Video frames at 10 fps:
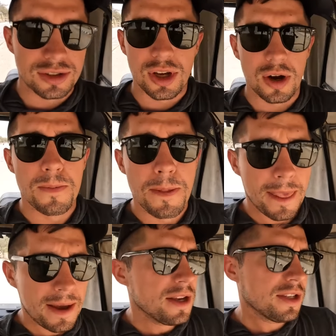So
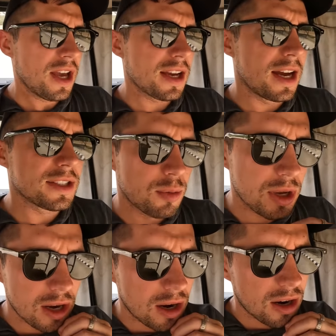yeah guys,
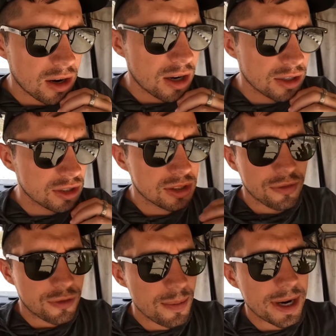we are just a
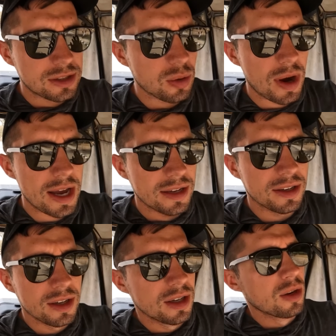few minutes away.
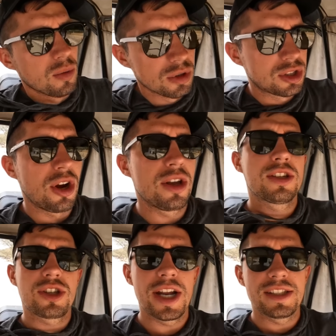We'll show you
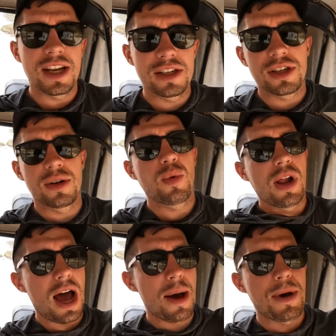the train station,
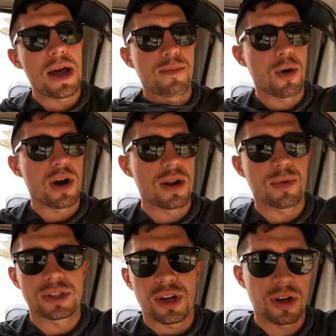we'll hop on board, and
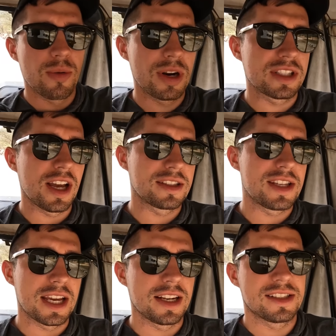we'll show you what it's like
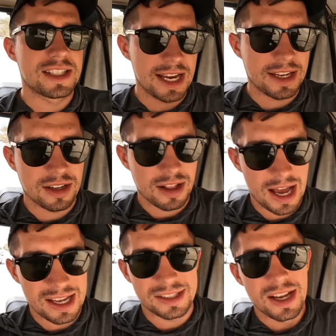taking a second
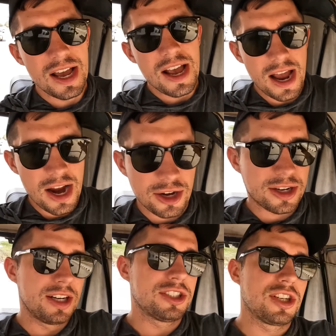class
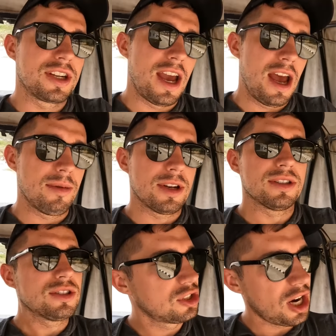air-conditioned cabin.
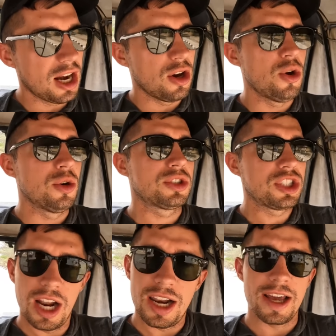Chalo
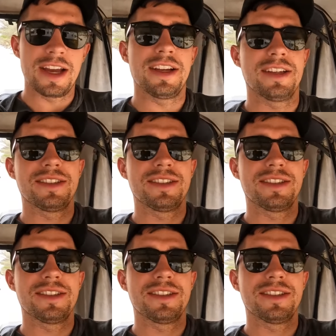chale.